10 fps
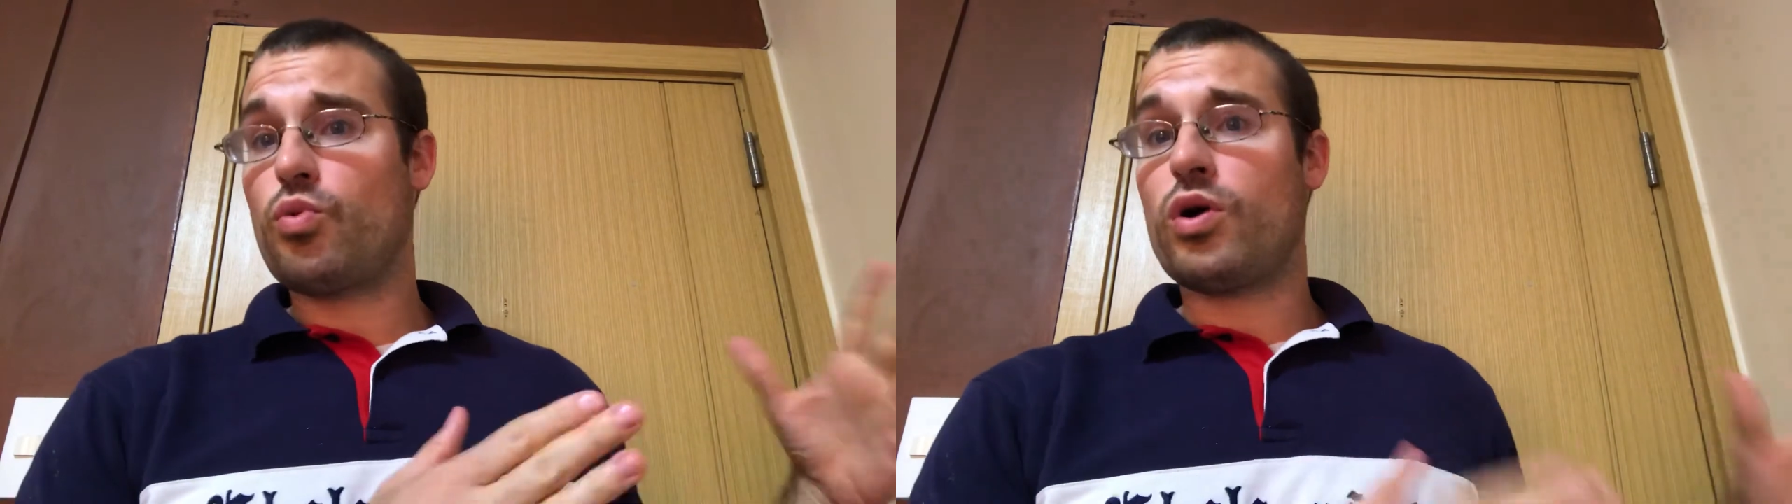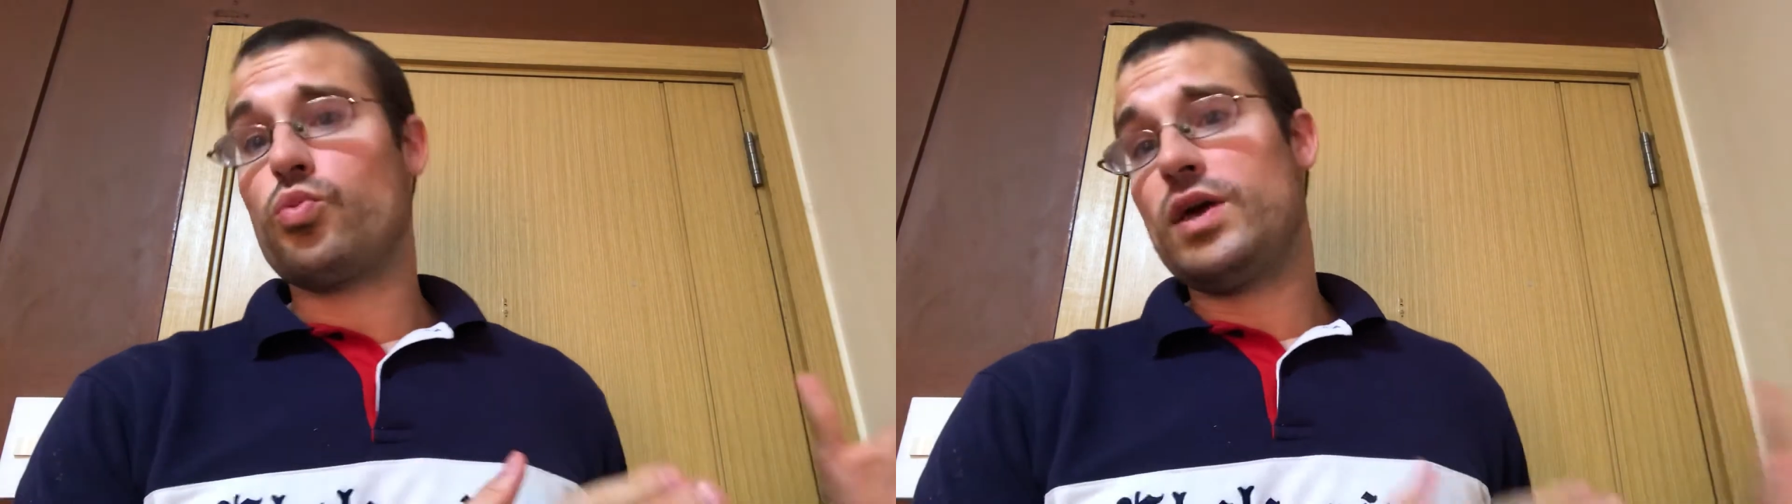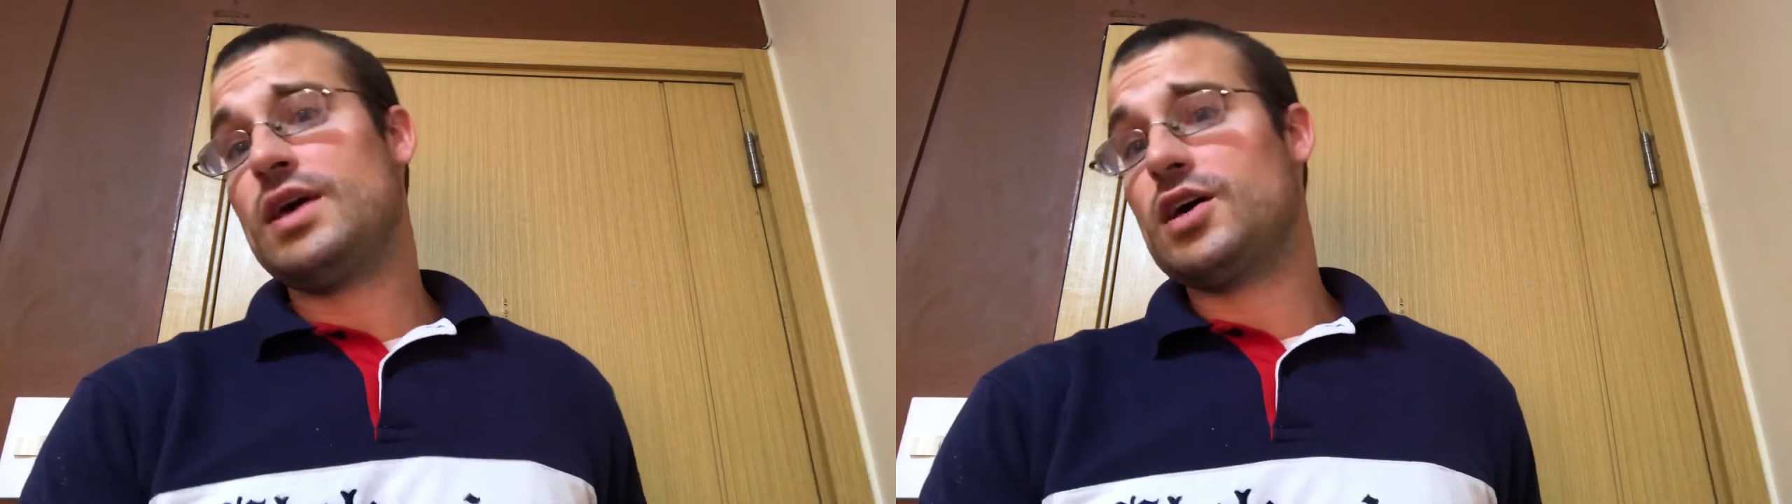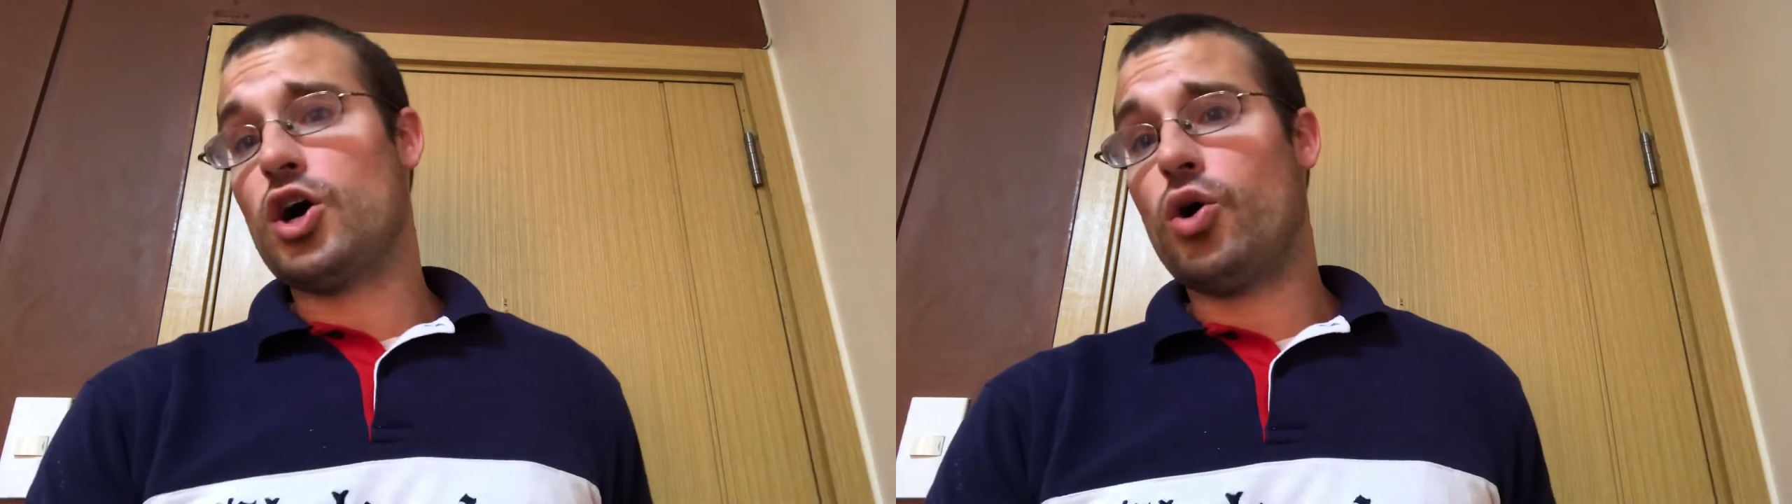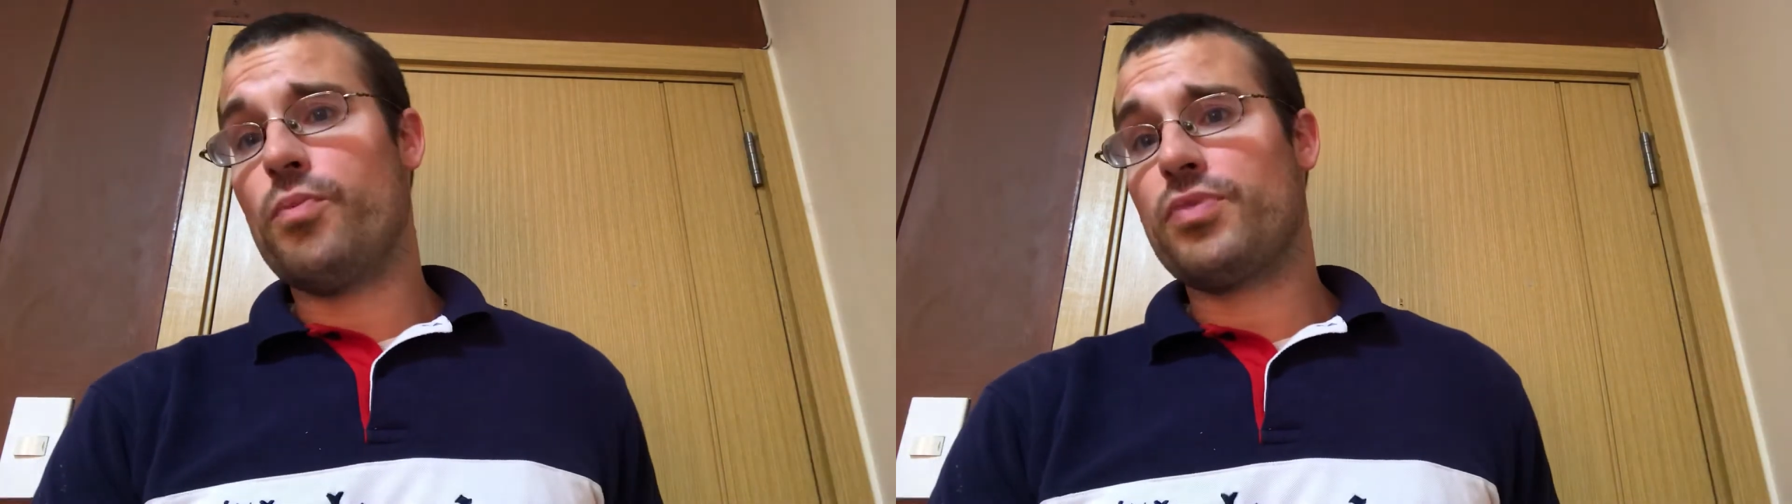1 week
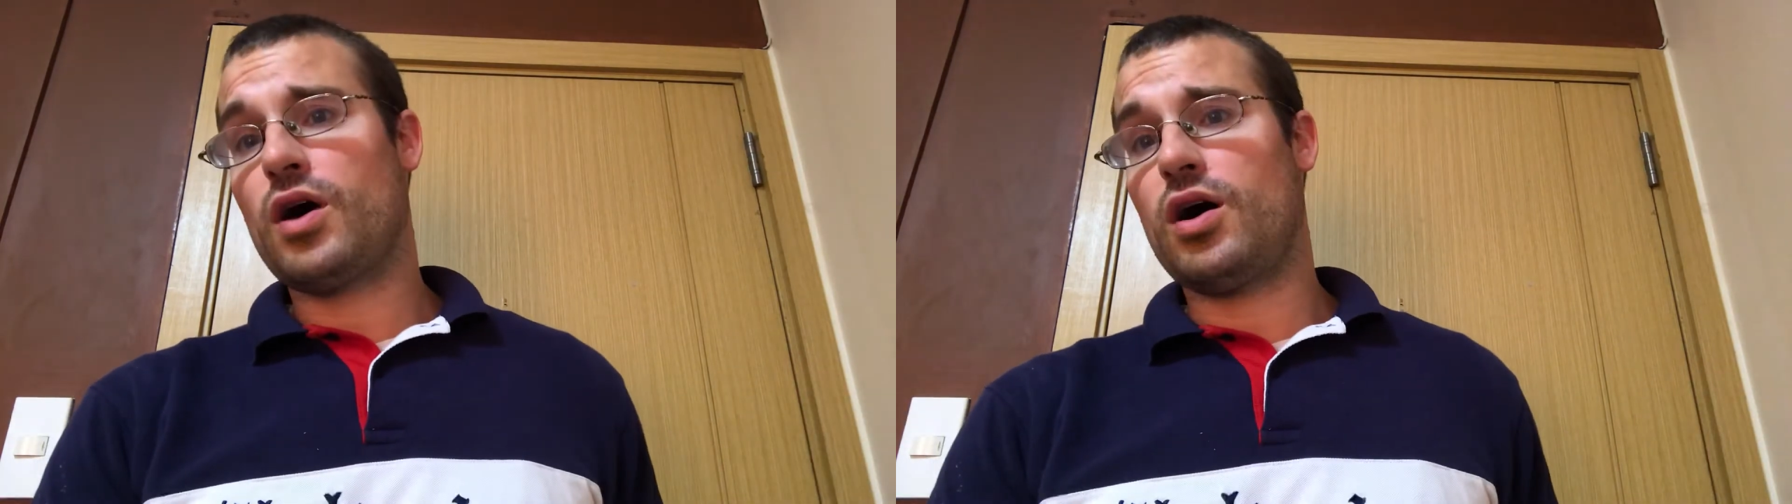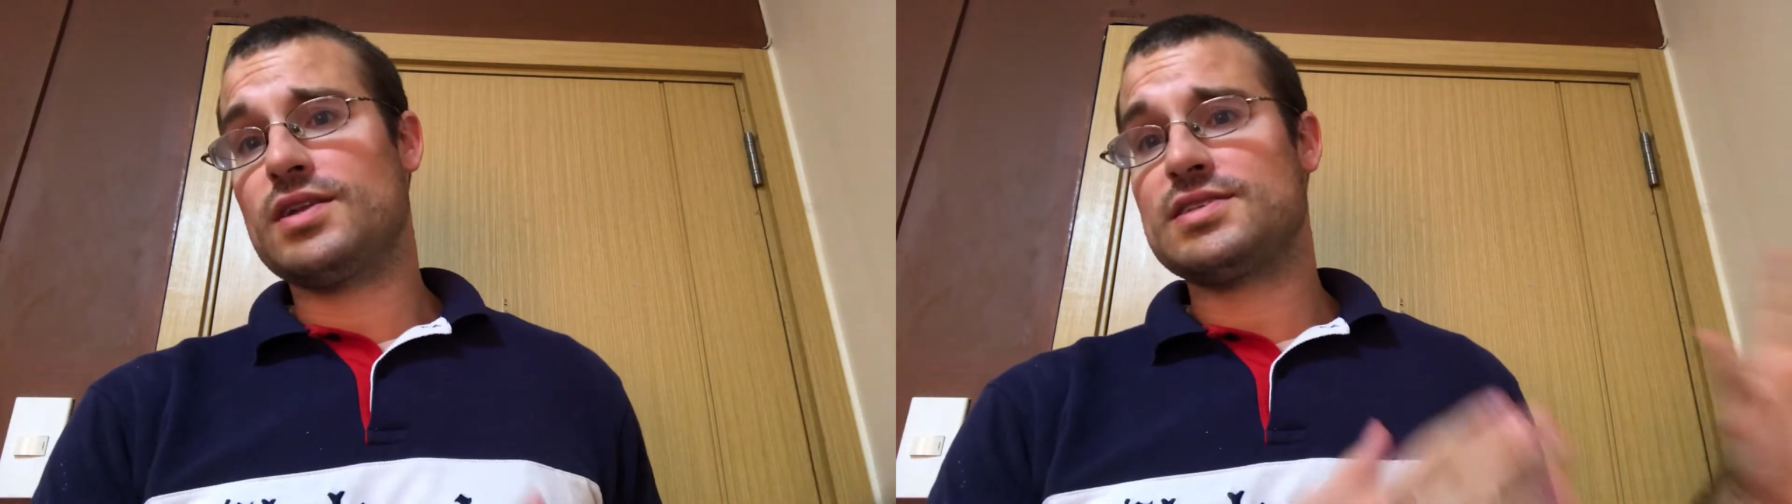ago on